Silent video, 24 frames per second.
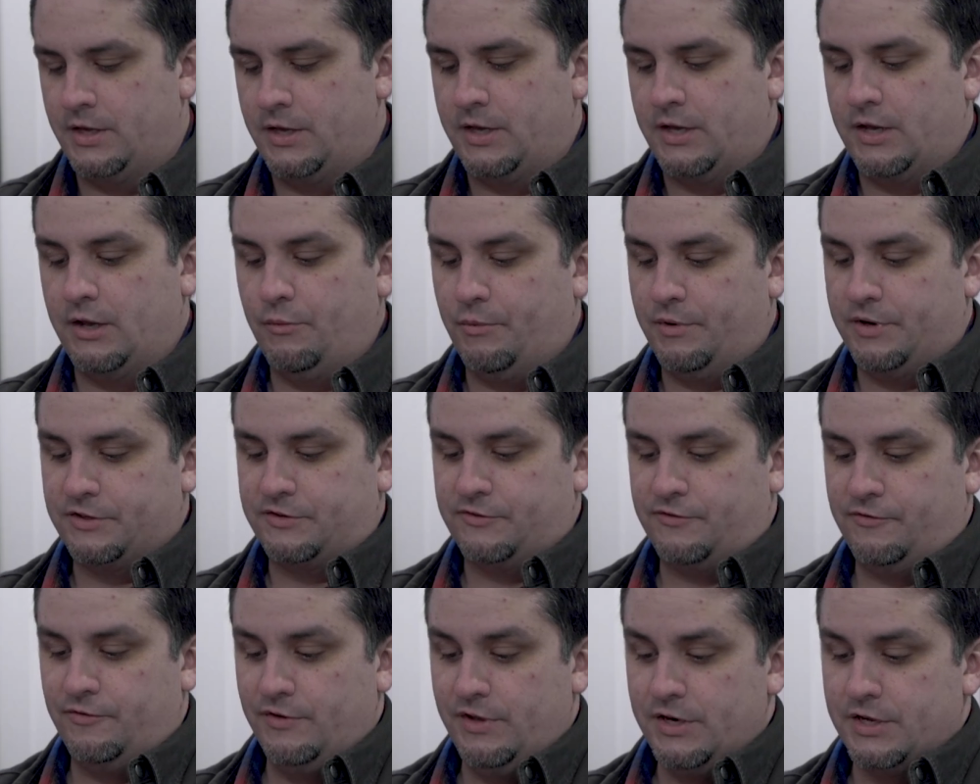And when it's
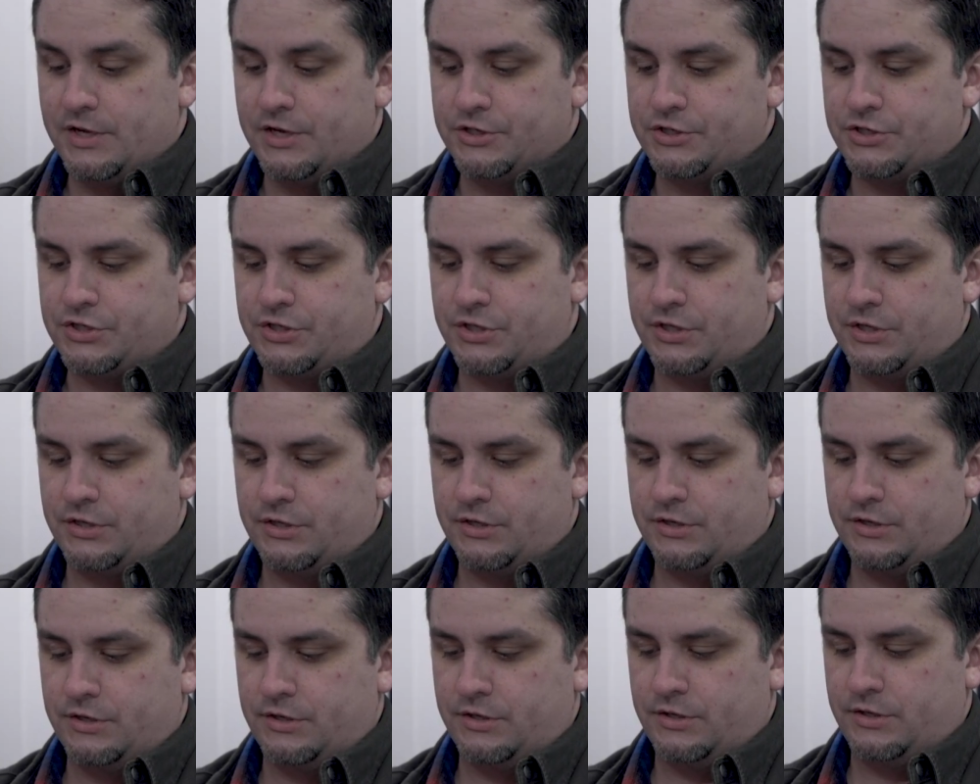finished,
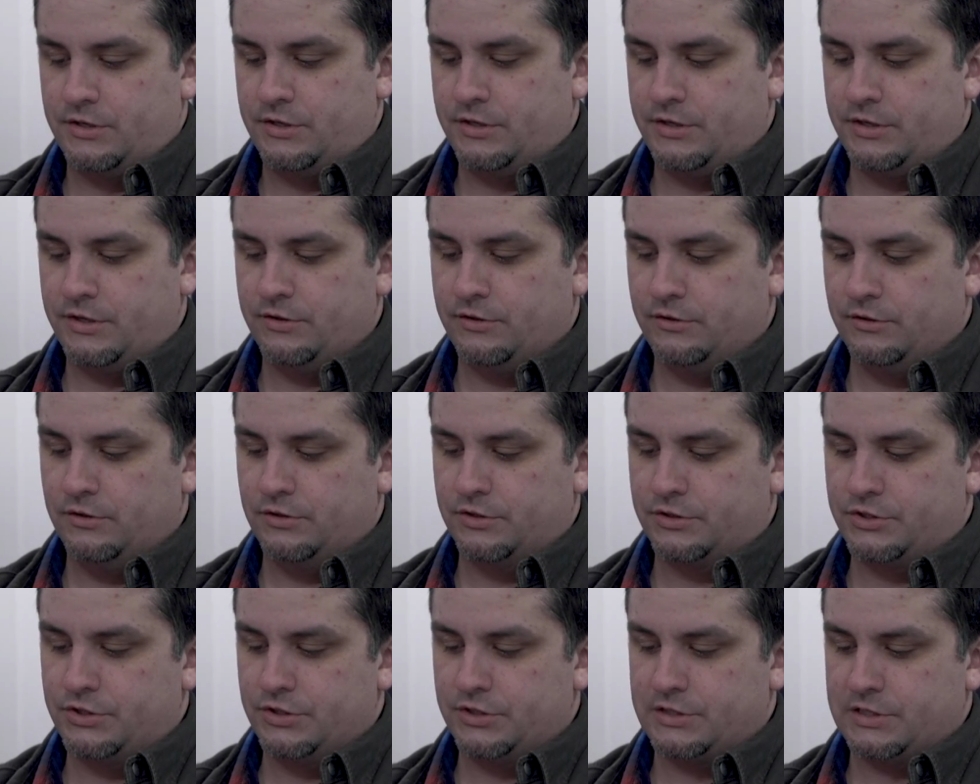it'll
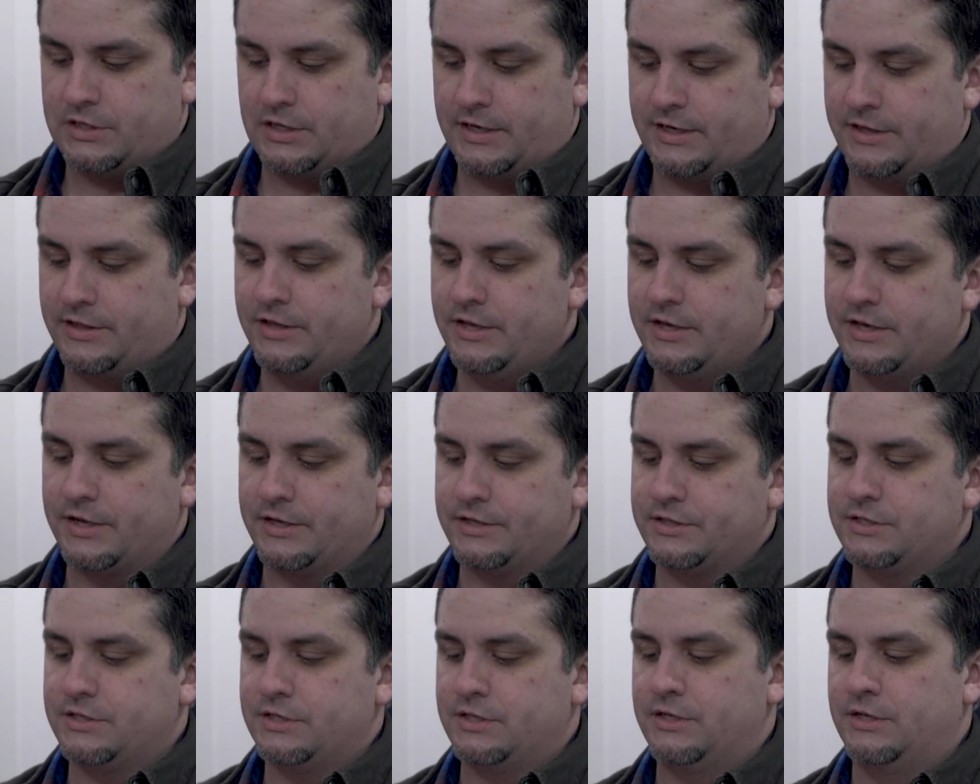look just like
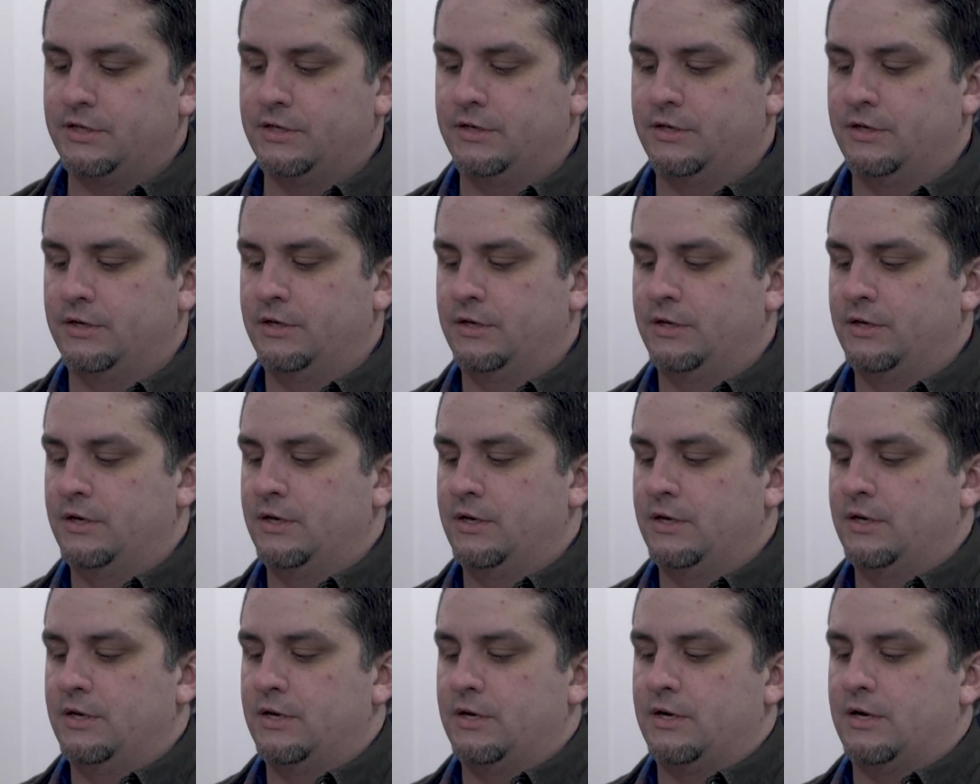this
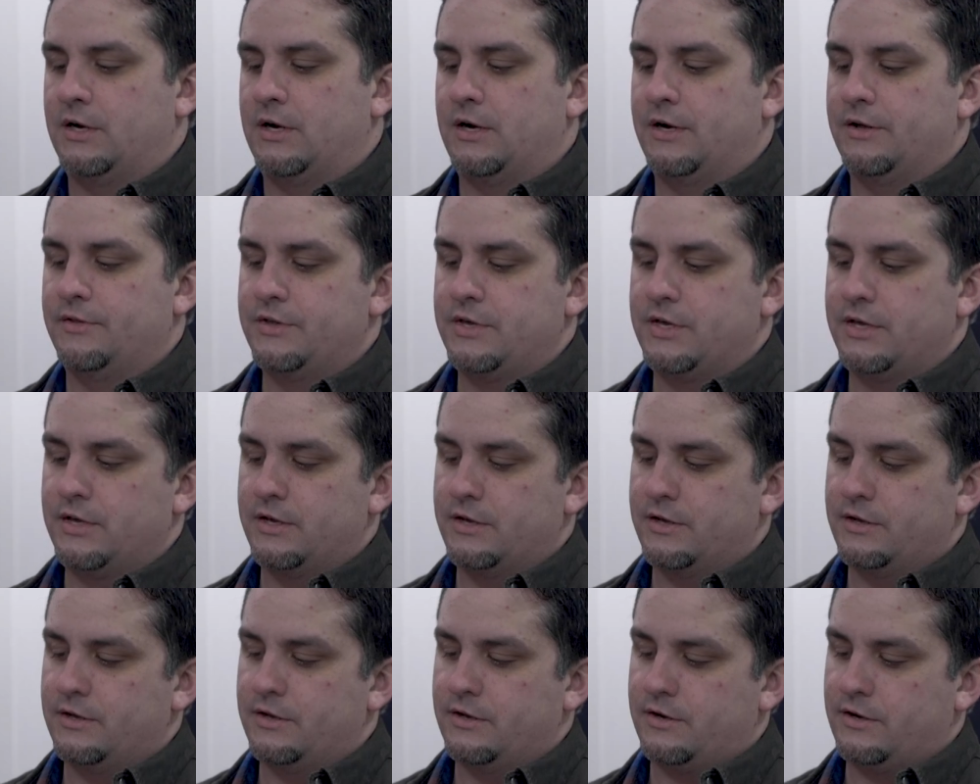on
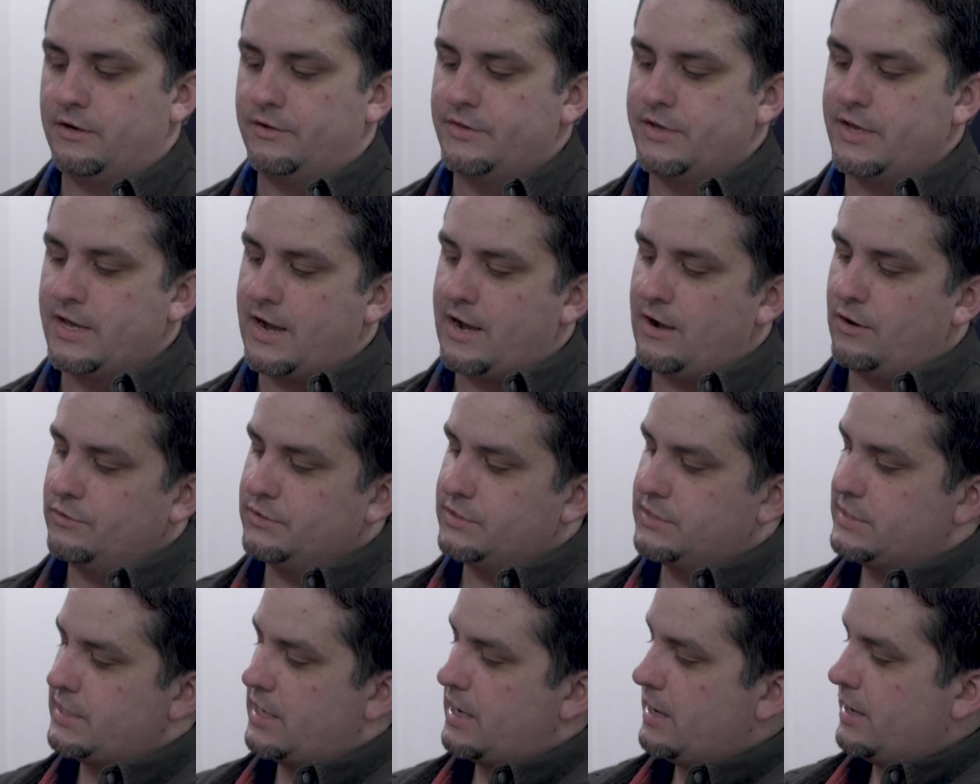the
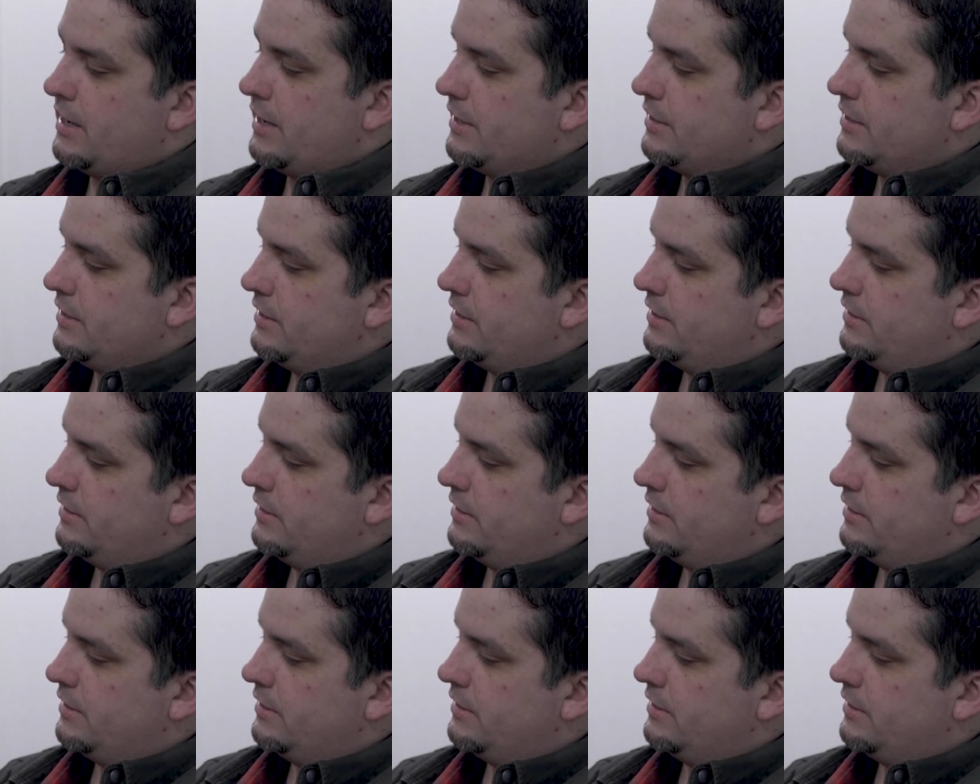outside